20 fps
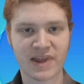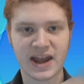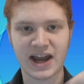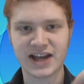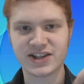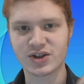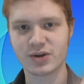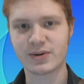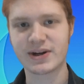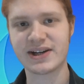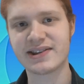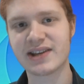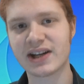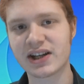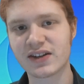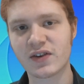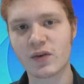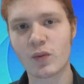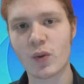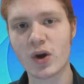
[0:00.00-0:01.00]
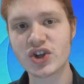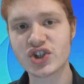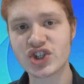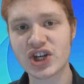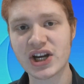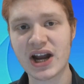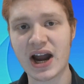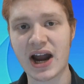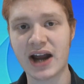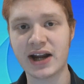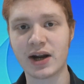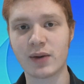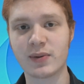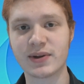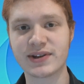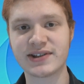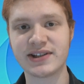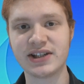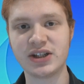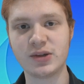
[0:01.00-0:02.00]
As always, thanks for watching, and I will
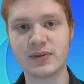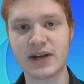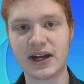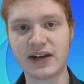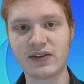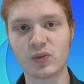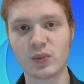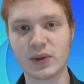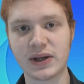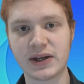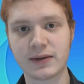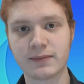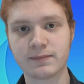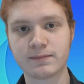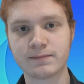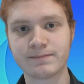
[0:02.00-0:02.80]
see you next week.